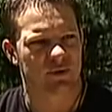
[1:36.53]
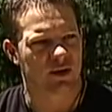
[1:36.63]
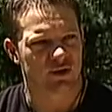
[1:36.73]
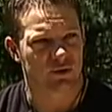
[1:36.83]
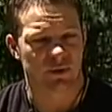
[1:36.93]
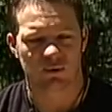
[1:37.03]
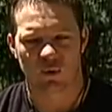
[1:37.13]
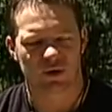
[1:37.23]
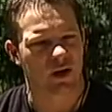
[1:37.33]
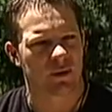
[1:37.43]
because you spend
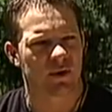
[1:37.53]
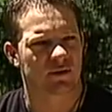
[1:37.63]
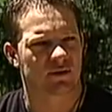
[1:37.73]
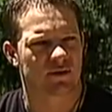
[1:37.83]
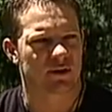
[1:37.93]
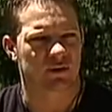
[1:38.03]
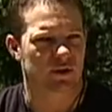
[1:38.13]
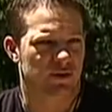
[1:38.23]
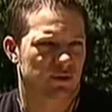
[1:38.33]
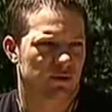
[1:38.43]
more time there at the field
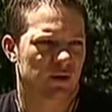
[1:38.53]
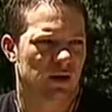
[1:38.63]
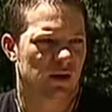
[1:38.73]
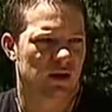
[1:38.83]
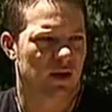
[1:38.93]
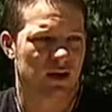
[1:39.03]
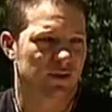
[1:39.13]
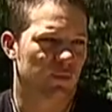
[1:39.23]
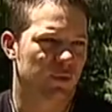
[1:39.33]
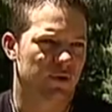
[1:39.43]
than you do uh,
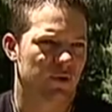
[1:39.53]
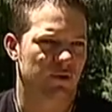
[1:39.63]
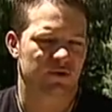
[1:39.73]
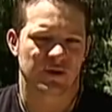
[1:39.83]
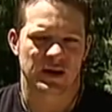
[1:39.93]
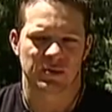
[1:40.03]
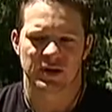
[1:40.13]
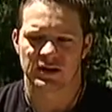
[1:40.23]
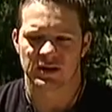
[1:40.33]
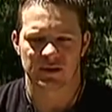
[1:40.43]
even with your own
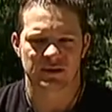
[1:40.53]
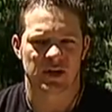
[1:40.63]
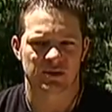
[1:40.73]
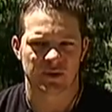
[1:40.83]
family, and these guys